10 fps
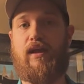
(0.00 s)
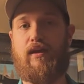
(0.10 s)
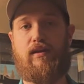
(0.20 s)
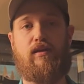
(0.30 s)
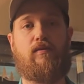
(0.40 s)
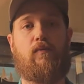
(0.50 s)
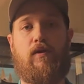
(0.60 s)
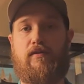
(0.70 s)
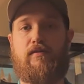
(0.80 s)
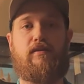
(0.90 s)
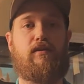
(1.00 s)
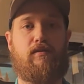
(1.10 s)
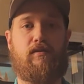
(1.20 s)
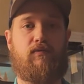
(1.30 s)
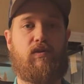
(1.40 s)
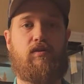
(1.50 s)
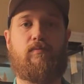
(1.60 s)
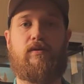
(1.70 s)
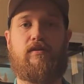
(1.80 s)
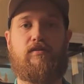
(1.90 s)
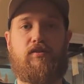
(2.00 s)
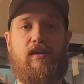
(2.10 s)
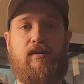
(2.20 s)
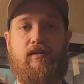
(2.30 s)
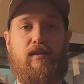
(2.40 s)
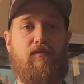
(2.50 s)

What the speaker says: any water that you're giving your bearded dragon,